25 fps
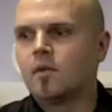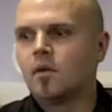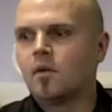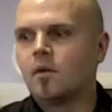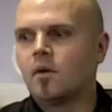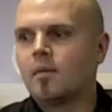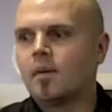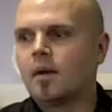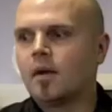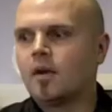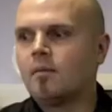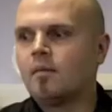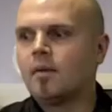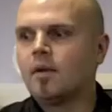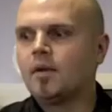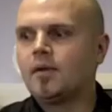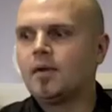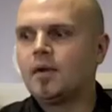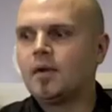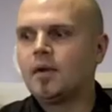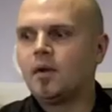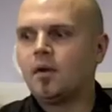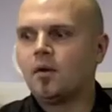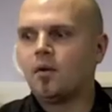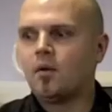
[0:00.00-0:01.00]
About a
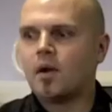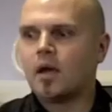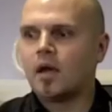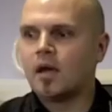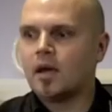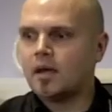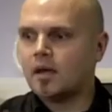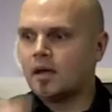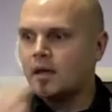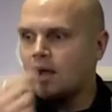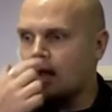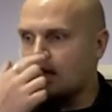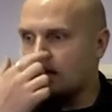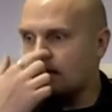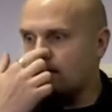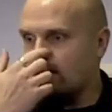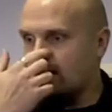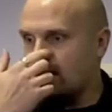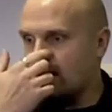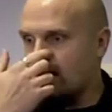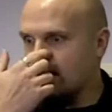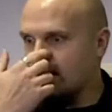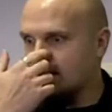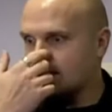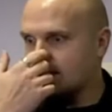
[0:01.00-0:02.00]
month ago, I
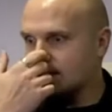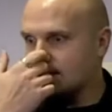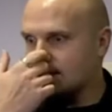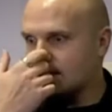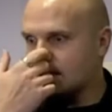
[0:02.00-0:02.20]
met